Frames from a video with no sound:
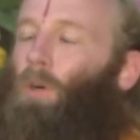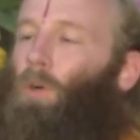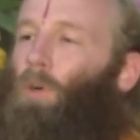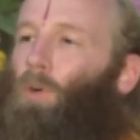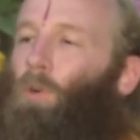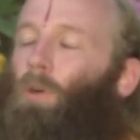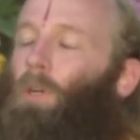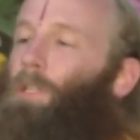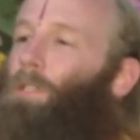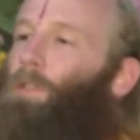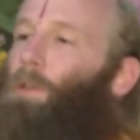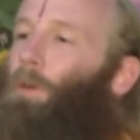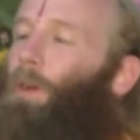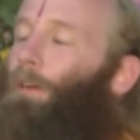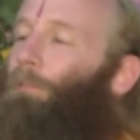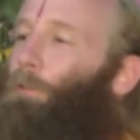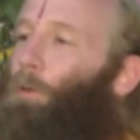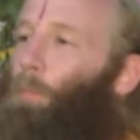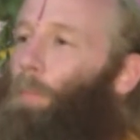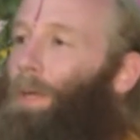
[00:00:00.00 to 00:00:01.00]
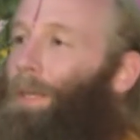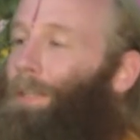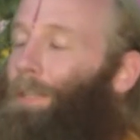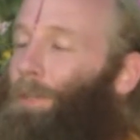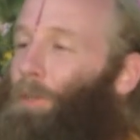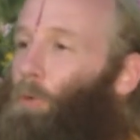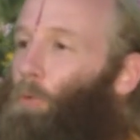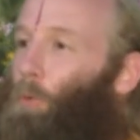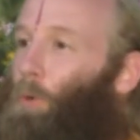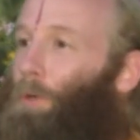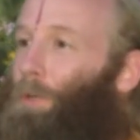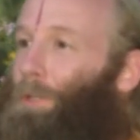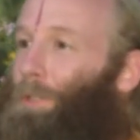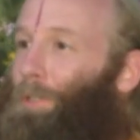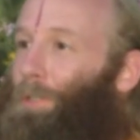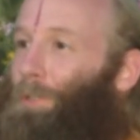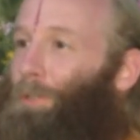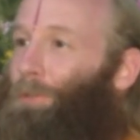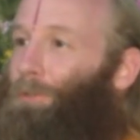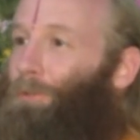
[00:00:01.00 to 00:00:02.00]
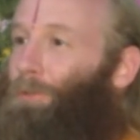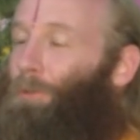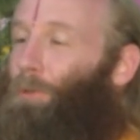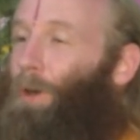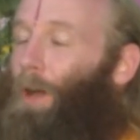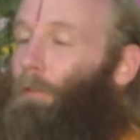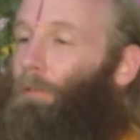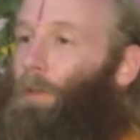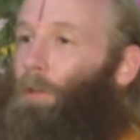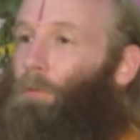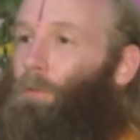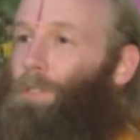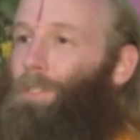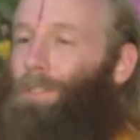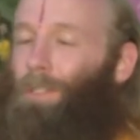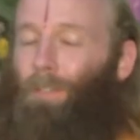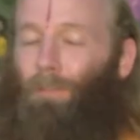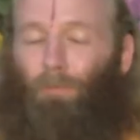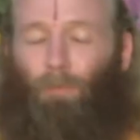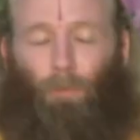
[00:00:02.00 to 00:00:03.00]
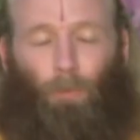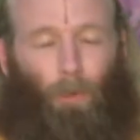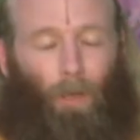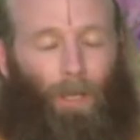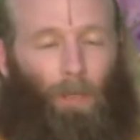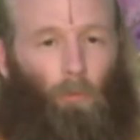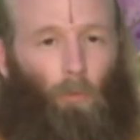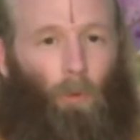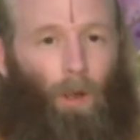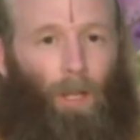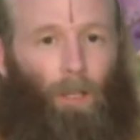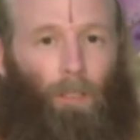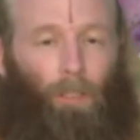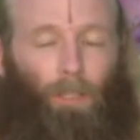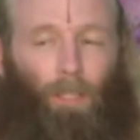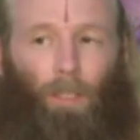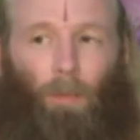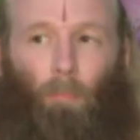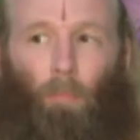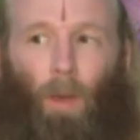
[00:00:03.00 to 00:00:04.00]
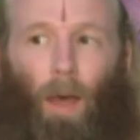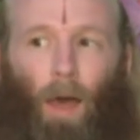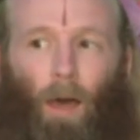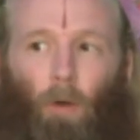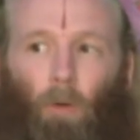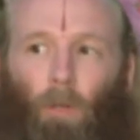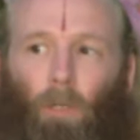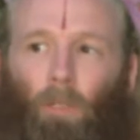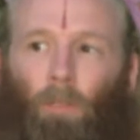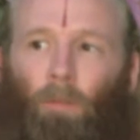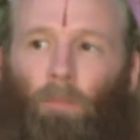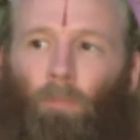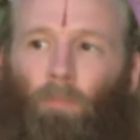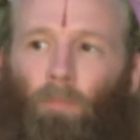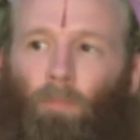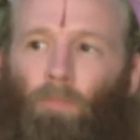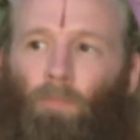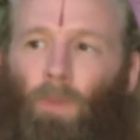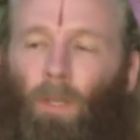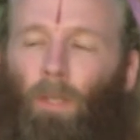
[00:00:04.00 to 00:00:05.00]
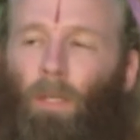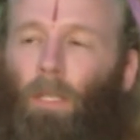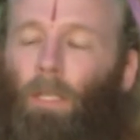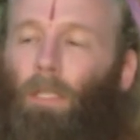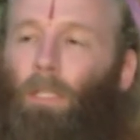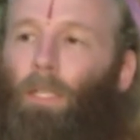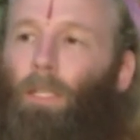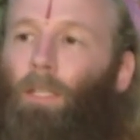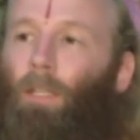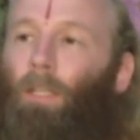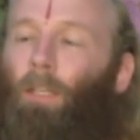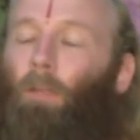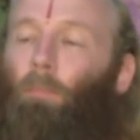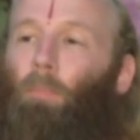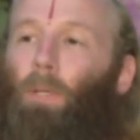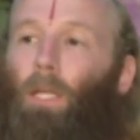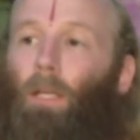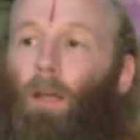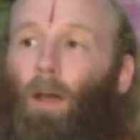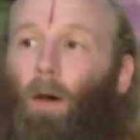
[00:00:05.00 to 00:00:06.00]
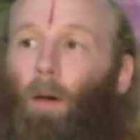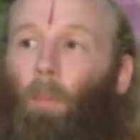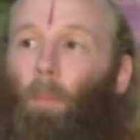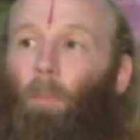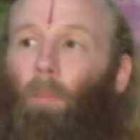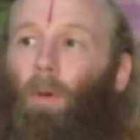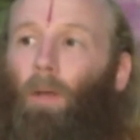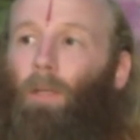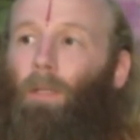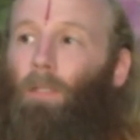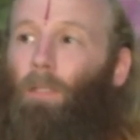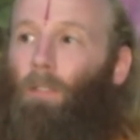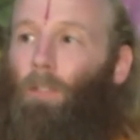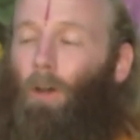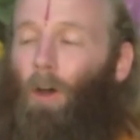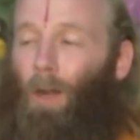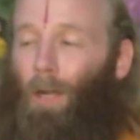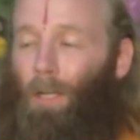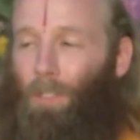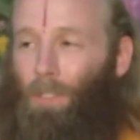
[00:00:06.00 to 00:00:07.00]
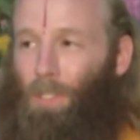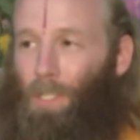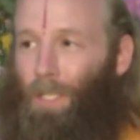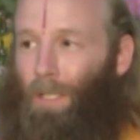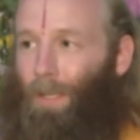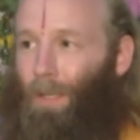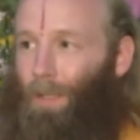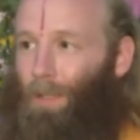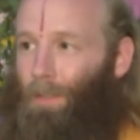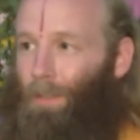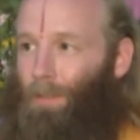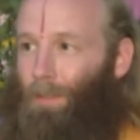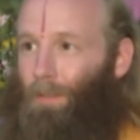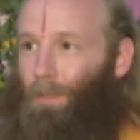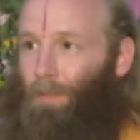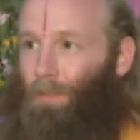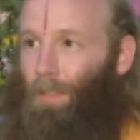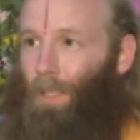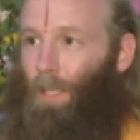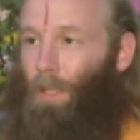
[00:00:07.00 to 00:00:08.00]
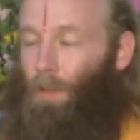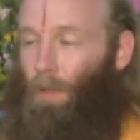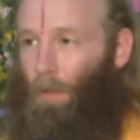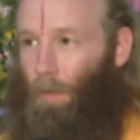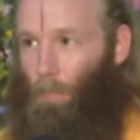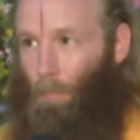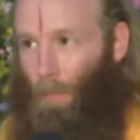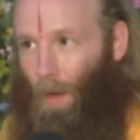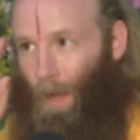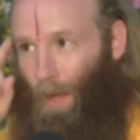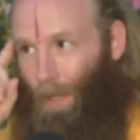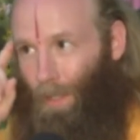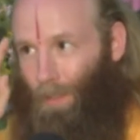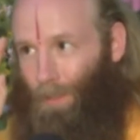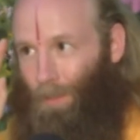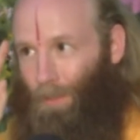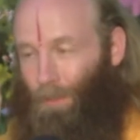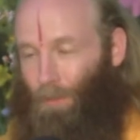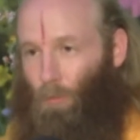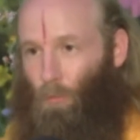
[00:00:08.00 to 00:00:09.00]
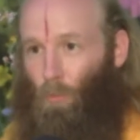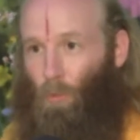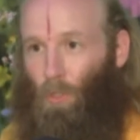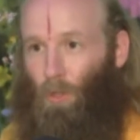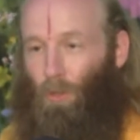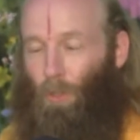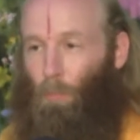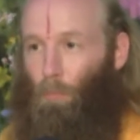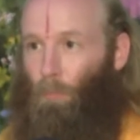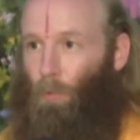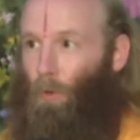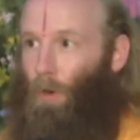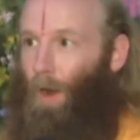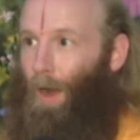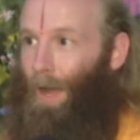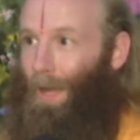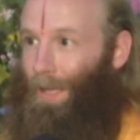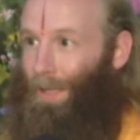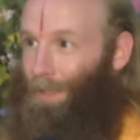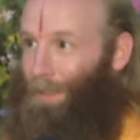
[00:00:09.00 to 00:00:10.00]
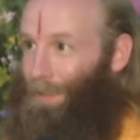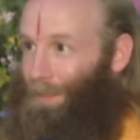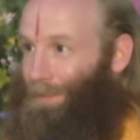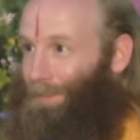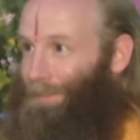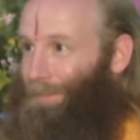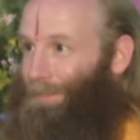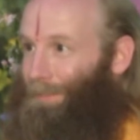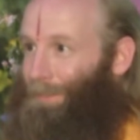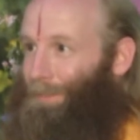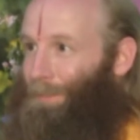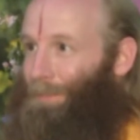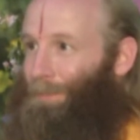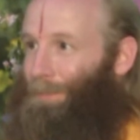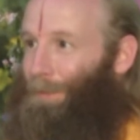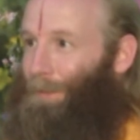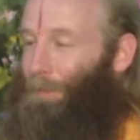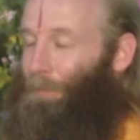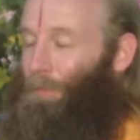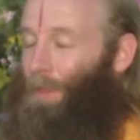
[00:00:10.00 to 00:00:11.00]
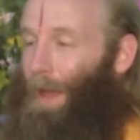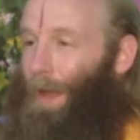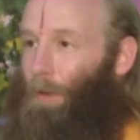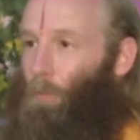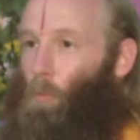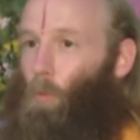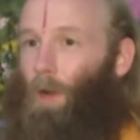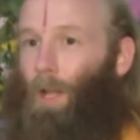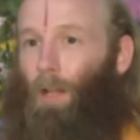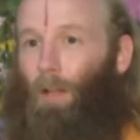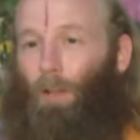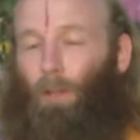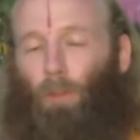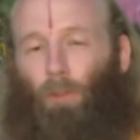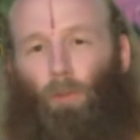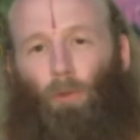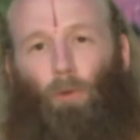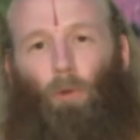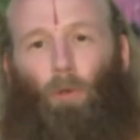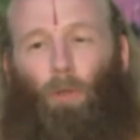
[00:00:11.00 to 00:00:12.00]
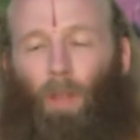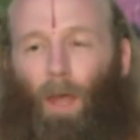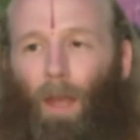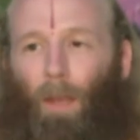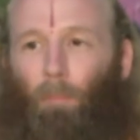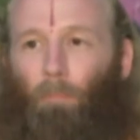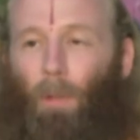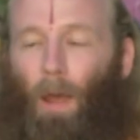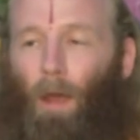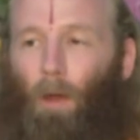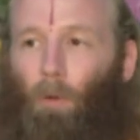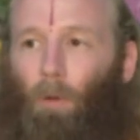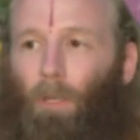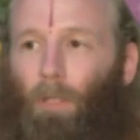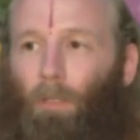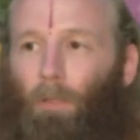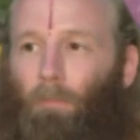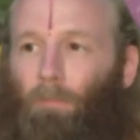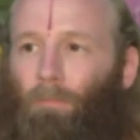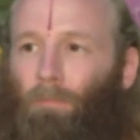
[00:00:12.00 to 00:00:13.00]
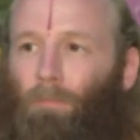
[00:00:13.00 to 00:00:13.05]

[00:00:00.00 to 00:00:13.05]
Who has there ever been in the world who, having received great wealth and power, didn't become intoxicated in their mind with the pride of that wealth or that power?